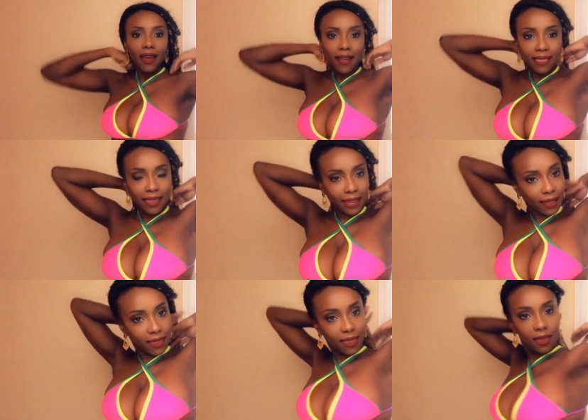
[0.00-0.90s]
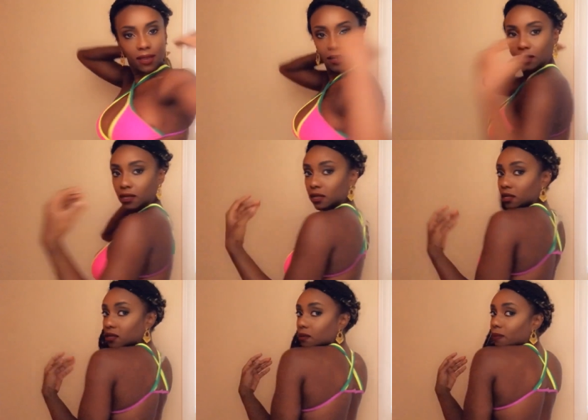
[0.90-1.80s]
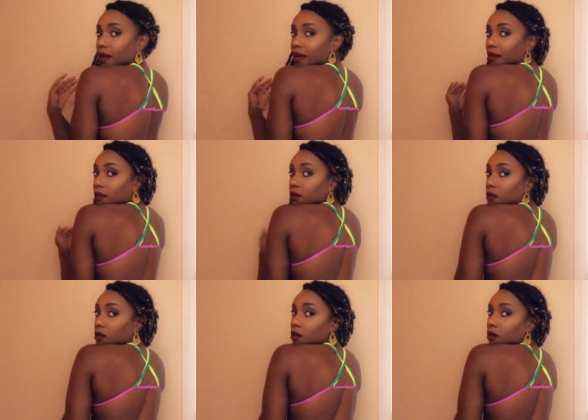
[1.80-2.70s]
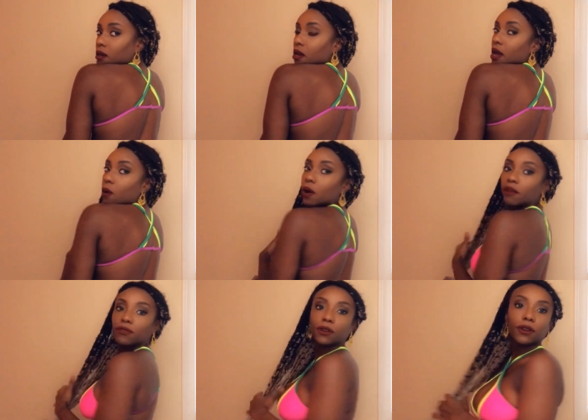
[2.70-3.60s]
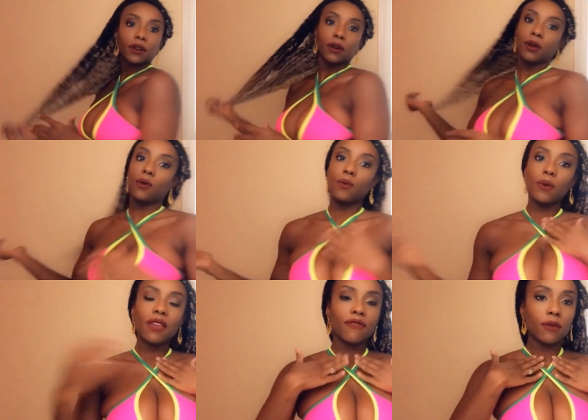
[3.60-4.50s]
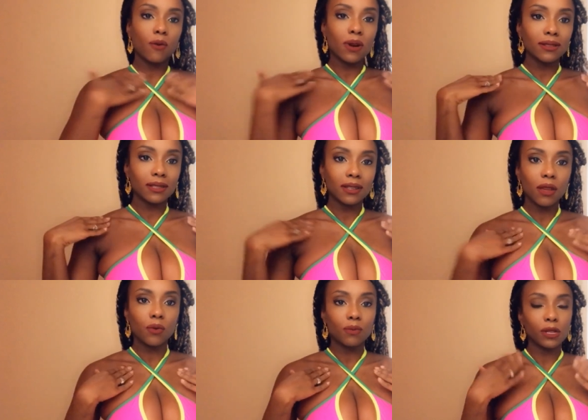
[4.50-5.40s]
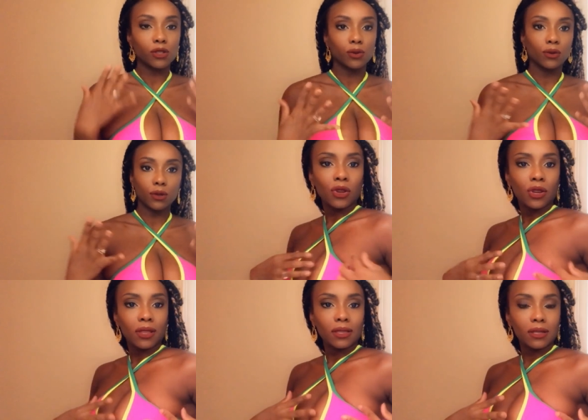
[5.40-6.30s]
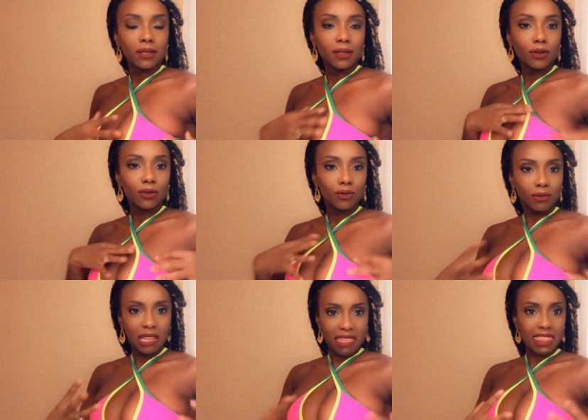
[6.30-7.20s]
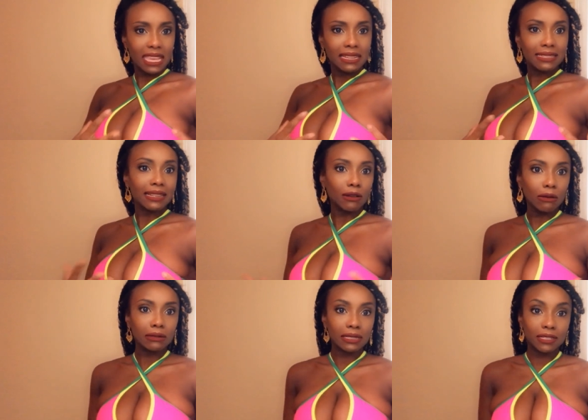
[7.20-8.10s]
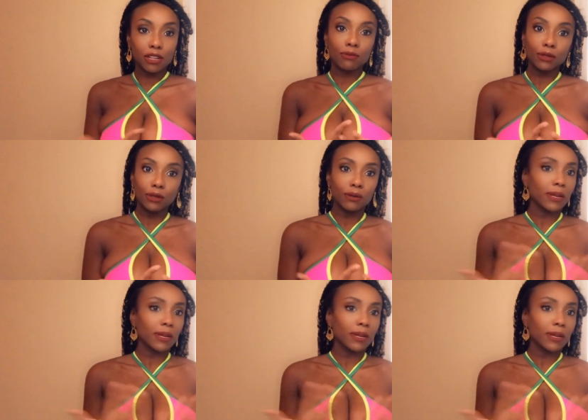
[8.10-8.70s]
like this. This is the back. However, if it wasn't, it would be too loose. These little things that hold in your boob